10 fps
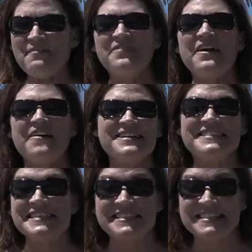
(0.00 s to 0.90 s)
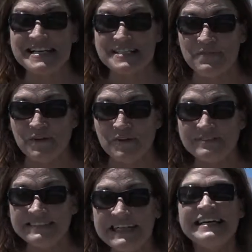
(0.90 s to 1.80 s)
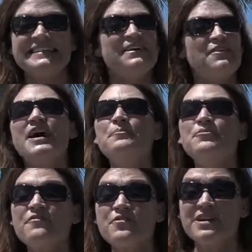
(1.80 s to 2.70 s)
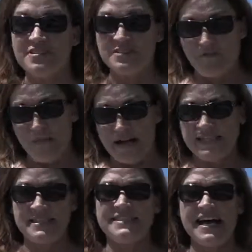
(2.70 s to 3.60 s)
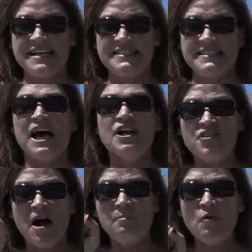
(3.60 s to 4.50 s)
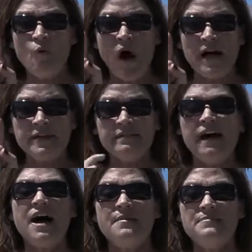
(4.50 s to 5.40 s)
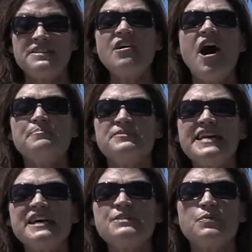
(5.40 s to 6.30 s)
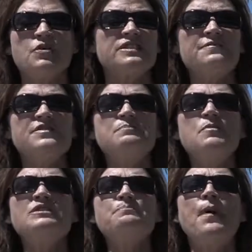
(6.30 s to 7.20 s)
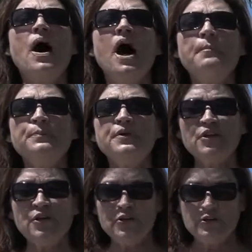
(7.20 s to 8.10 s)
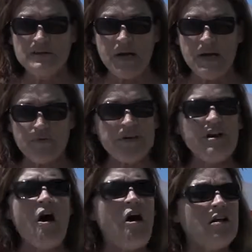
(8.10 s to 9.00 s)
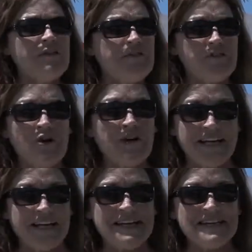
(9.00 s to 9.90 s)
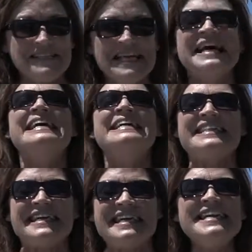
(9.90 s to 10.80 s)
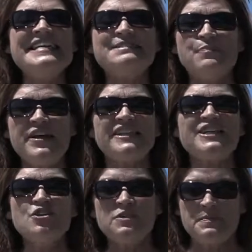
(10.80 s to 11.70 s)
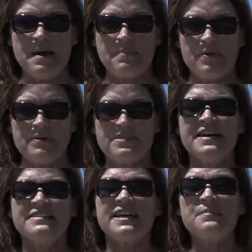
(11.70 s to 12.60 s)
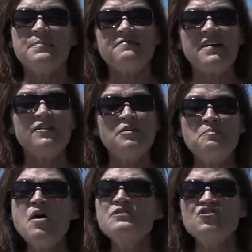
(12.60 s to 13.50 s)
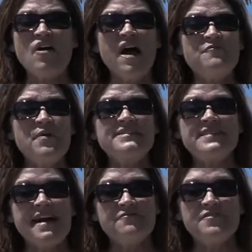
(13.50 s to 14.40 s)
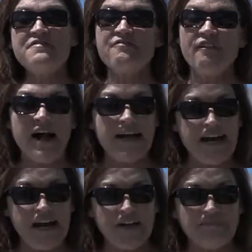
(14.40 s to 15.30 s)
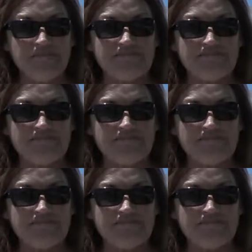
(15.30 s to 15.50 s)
I'm very successful. There are a number of reasons for my success. Number one, I'm the top salesperson for the most popular newspaper in all of the Florida Keys, the Keys Weekly Newspapers. They can be found in most driveways every Friday.